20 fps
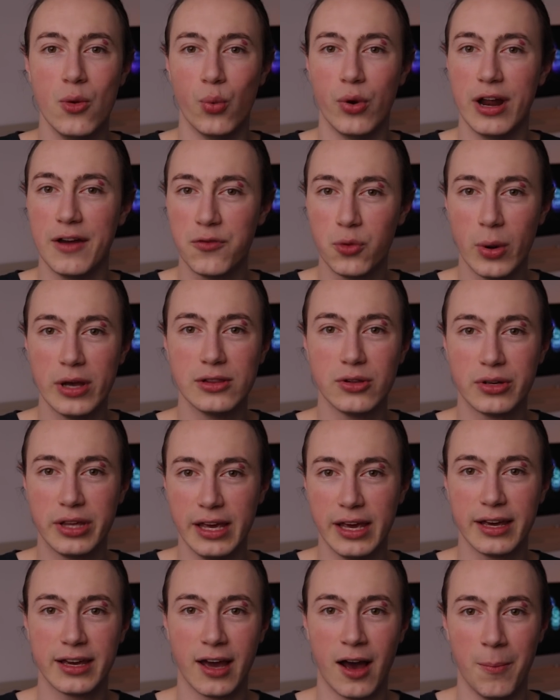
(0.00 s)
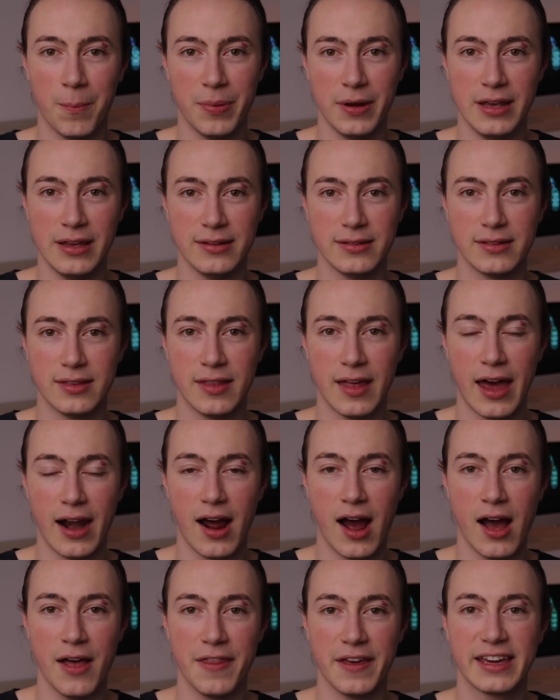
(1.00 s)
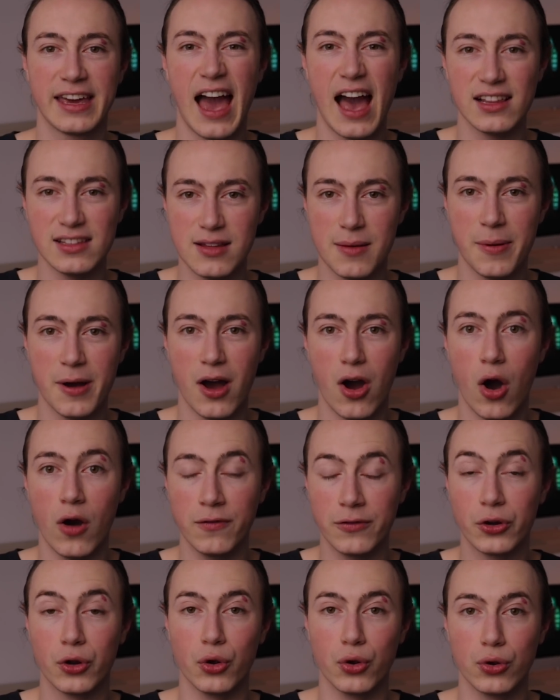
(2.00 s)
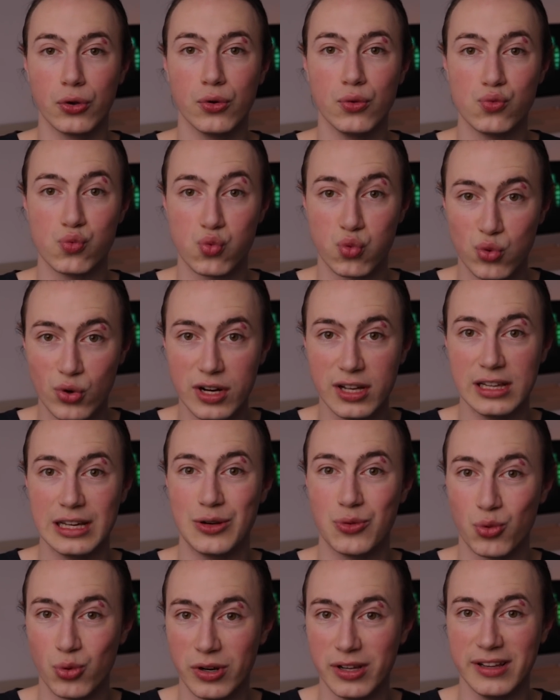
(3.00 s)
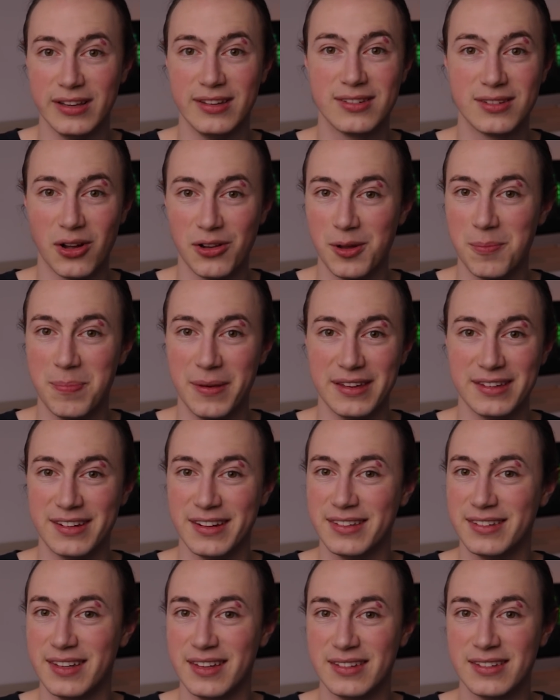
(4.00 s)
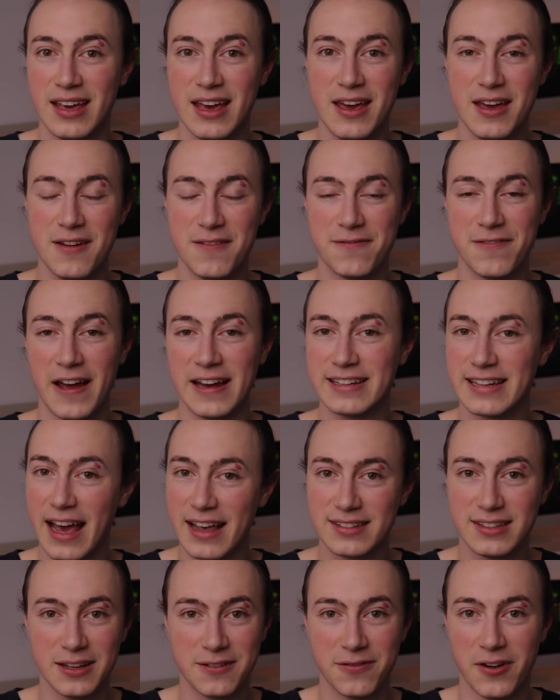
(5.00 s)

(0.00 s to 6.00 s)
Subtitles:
Whenever we're looking at companies that are the caliber of Google, really, really solid businesses, fantastic